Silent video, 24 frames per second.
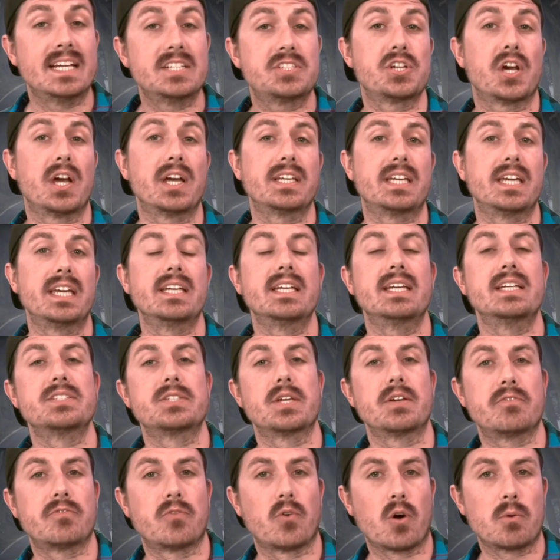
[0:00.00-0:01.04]
Hitchhiking is
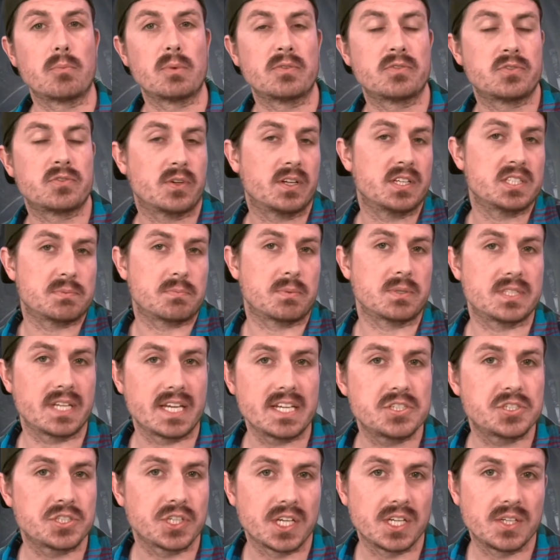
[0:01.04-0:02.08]
a form of
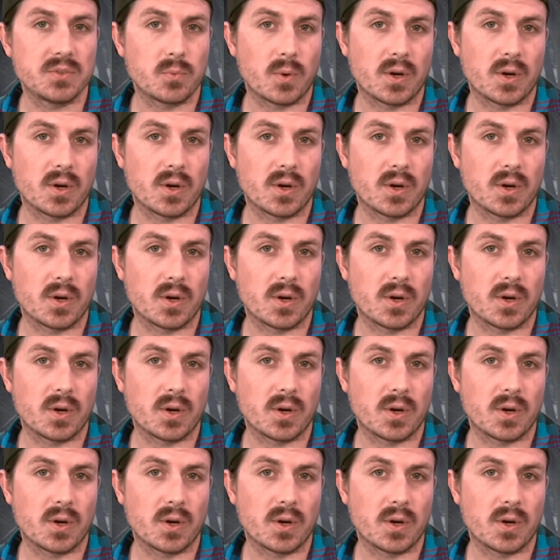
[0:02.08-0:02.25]
transportation